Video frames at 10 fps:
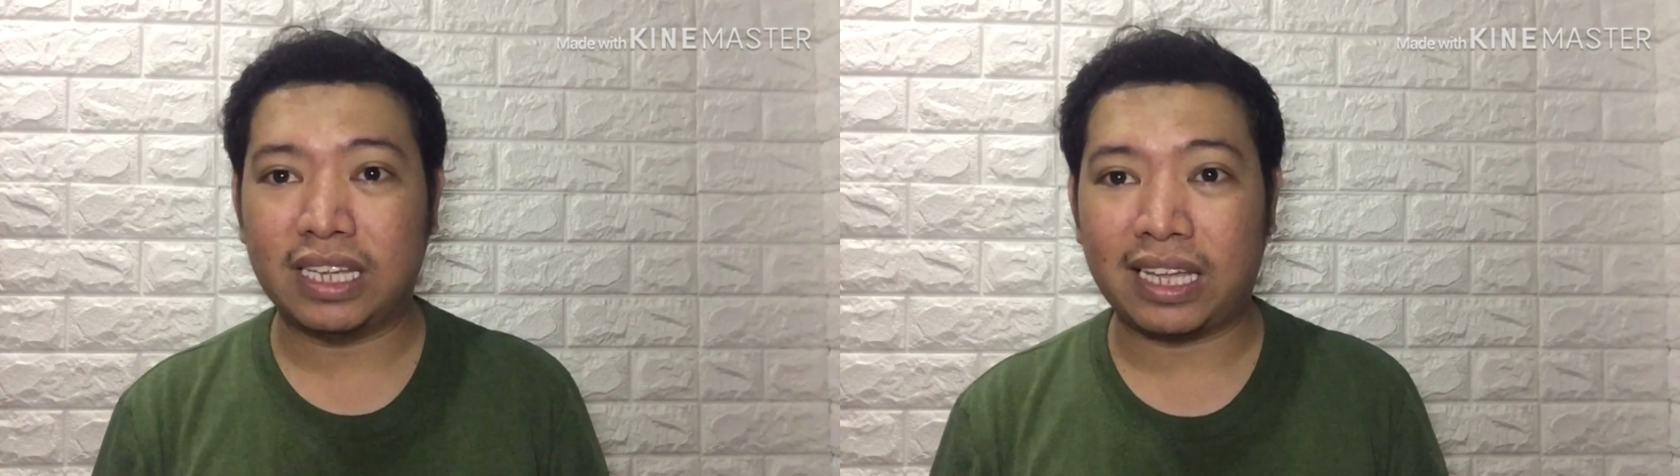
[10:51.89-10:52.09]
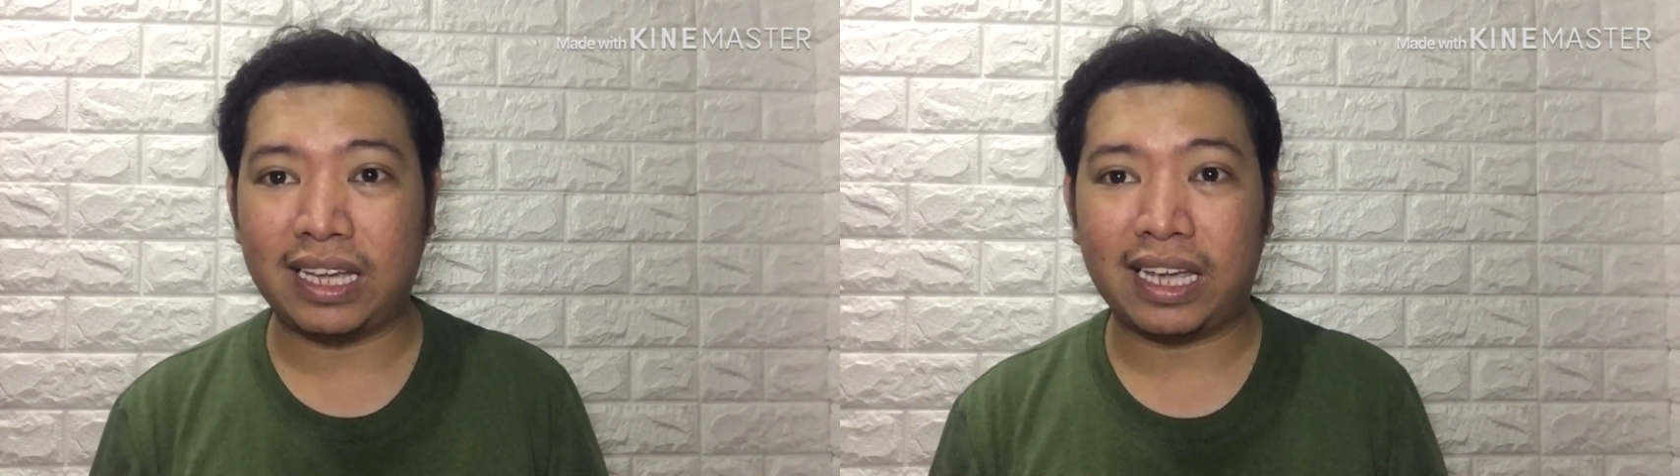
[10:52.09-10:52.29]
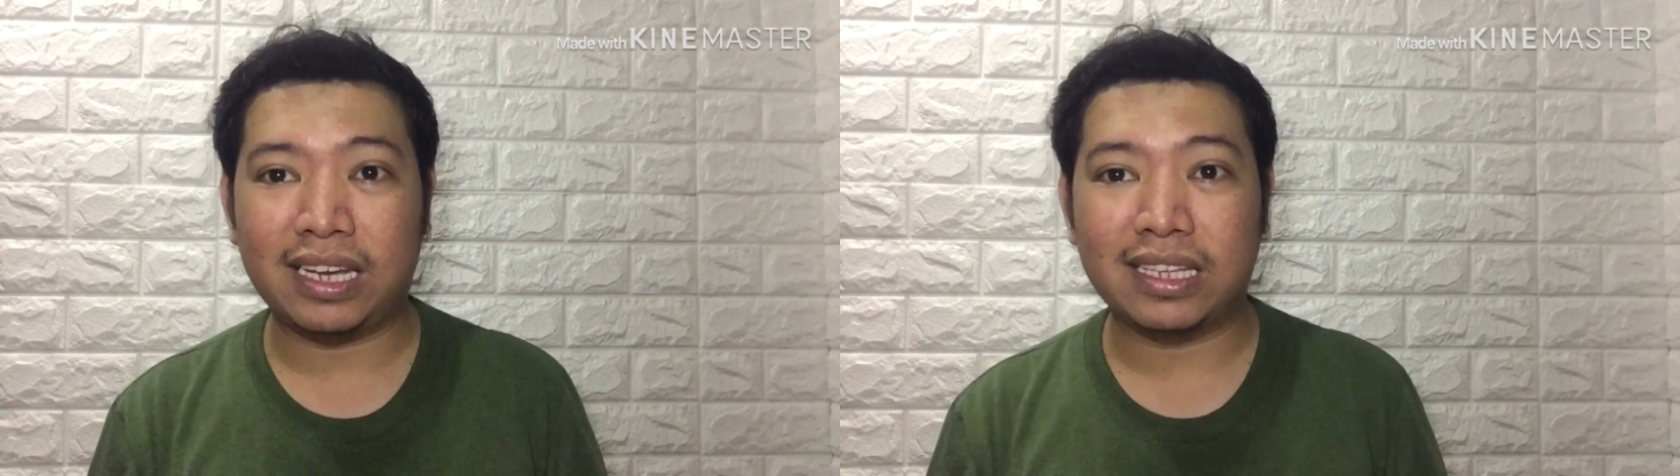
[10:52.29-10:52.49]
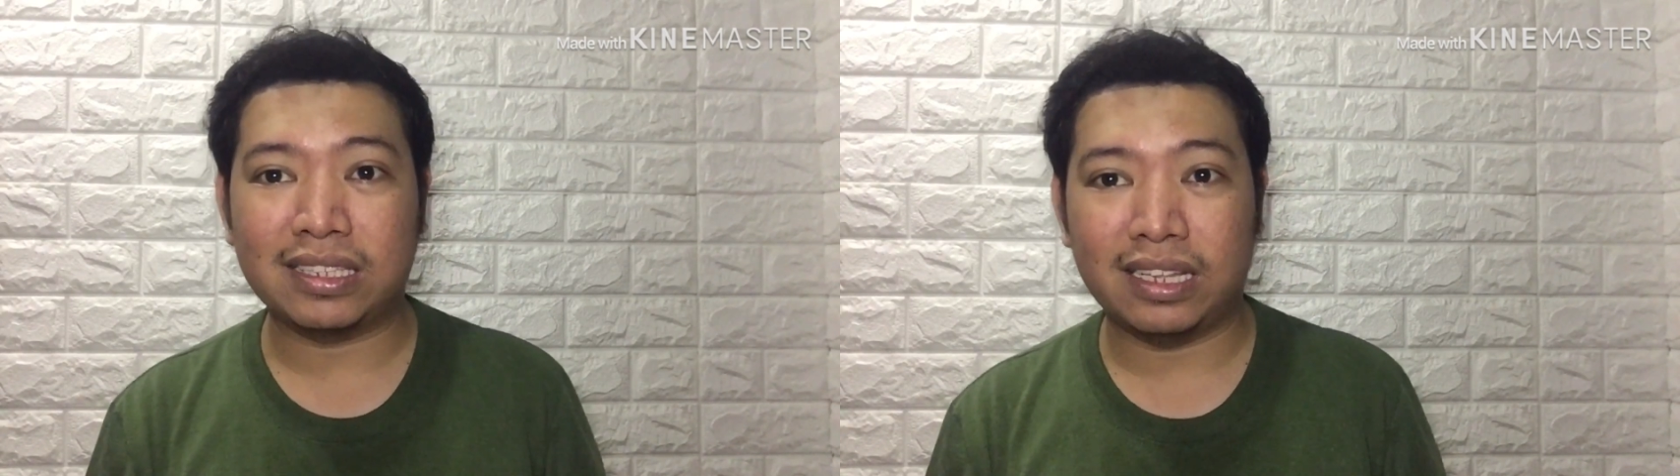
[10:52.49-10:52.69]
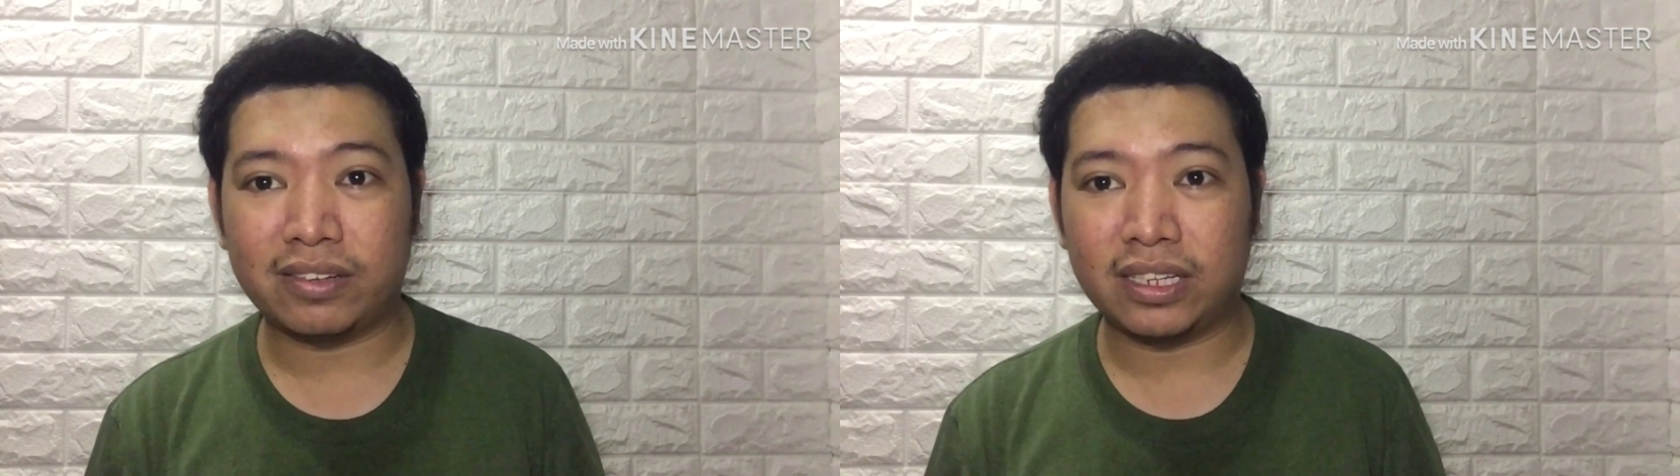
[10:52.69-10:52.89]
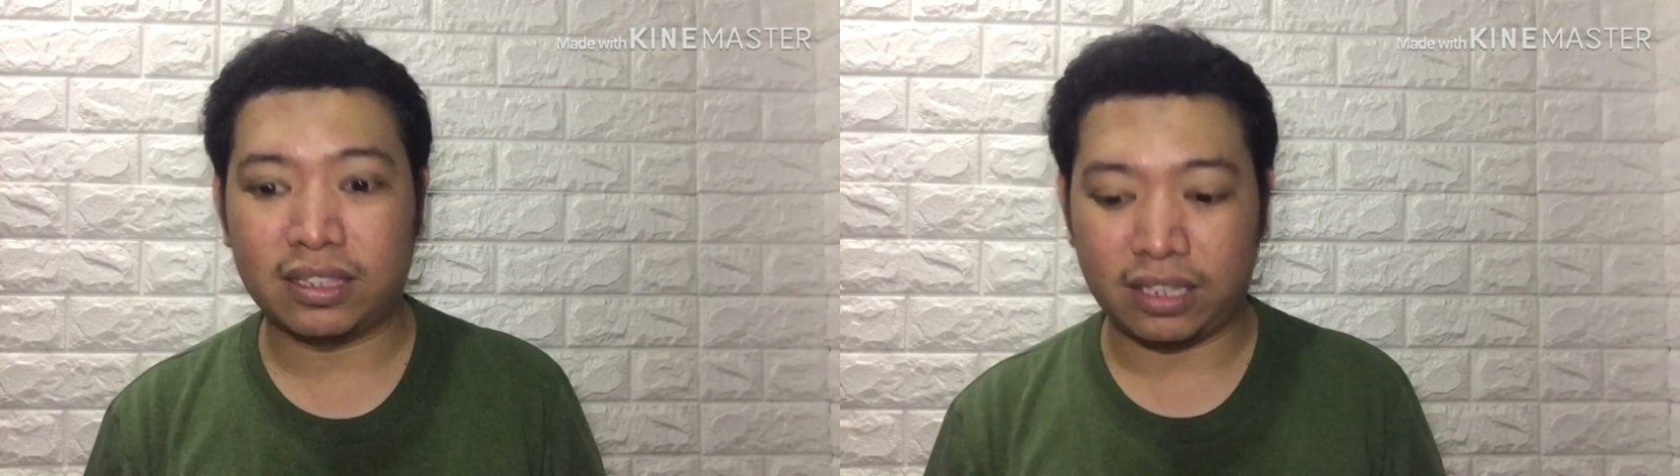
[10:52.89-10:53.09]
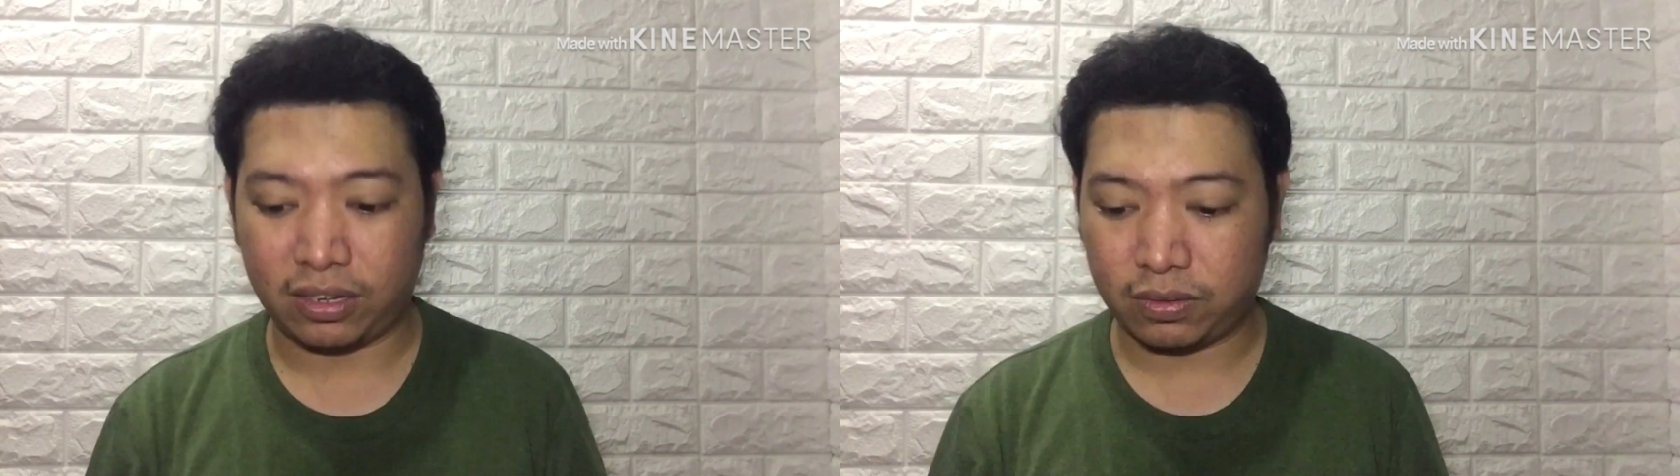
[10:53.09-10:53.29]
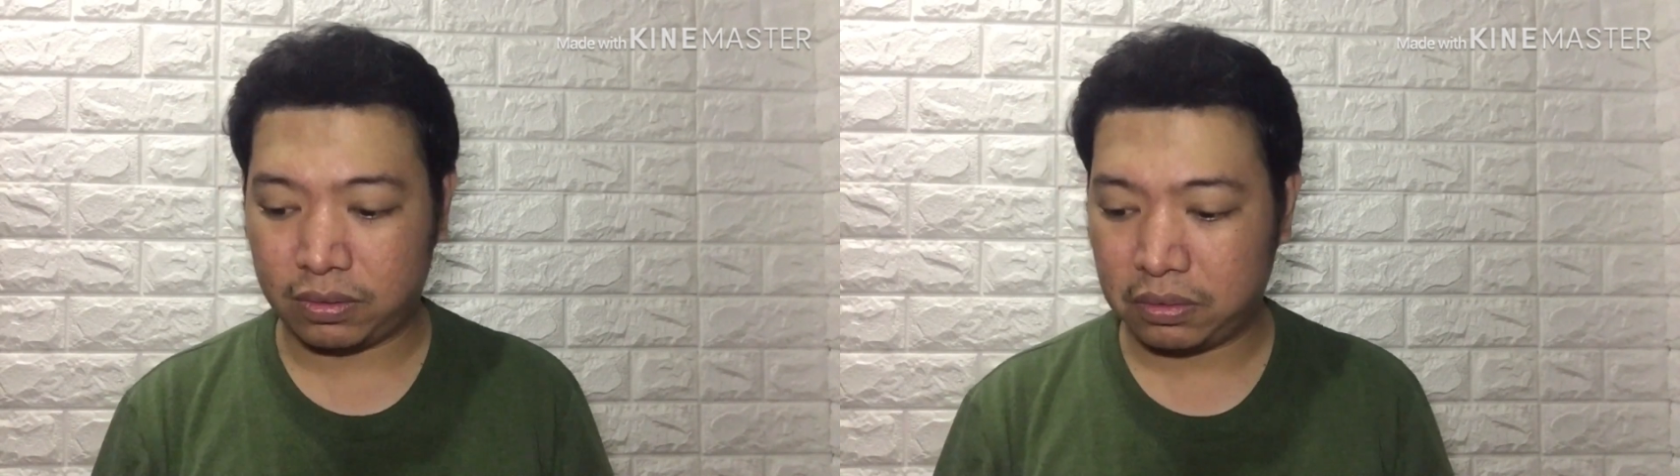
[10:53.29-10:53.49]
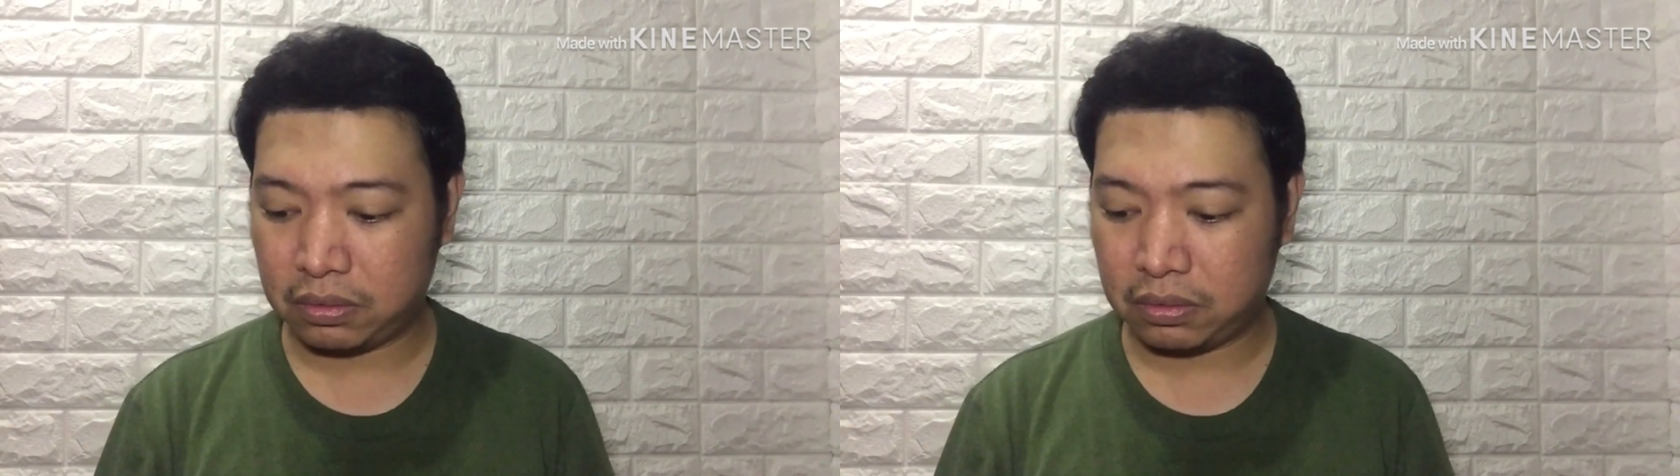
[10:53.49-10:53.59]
that I cannot tell right now,